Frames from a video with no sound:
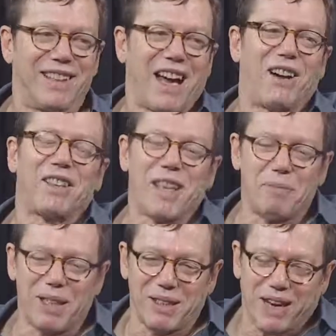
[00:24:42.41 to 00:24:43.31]
How can there
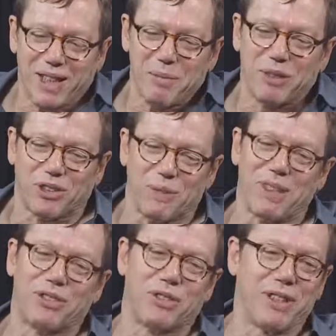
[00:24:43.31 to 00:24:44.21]
be so
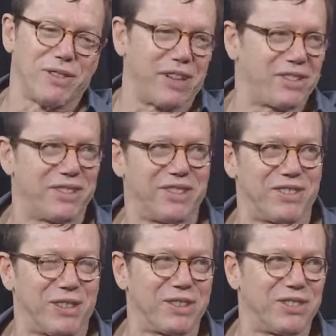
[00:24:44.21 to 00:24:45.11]
many screenwriters? If
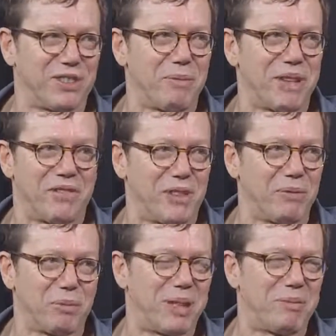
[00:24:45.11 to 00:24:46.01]
there's only so many
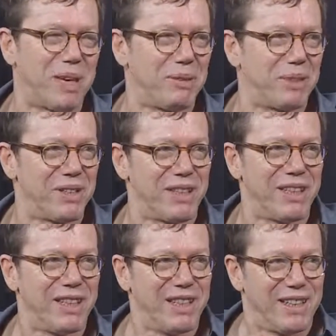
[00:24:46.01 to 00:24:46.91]
films being made, what are they?
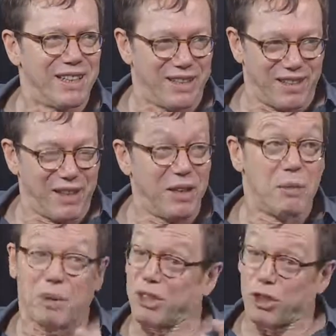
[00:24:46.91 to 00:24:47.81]

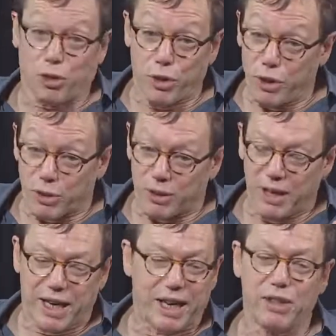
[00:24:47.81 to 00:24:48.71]
But it's true.
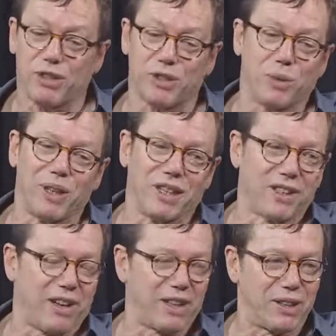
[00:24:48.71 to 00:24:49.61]
And I used to work in
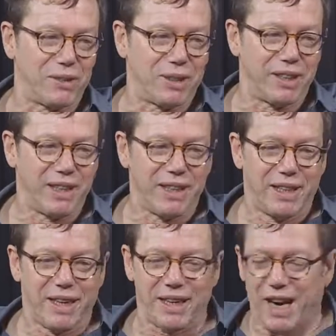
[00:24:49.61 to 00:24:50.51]
Hollywood,
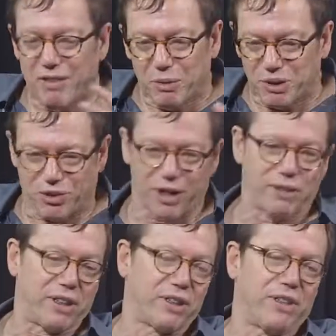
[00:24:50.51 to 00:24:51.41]
and everyone's trying to
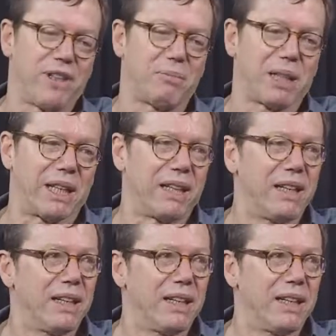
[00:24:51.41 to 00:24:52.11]
write a screenplay.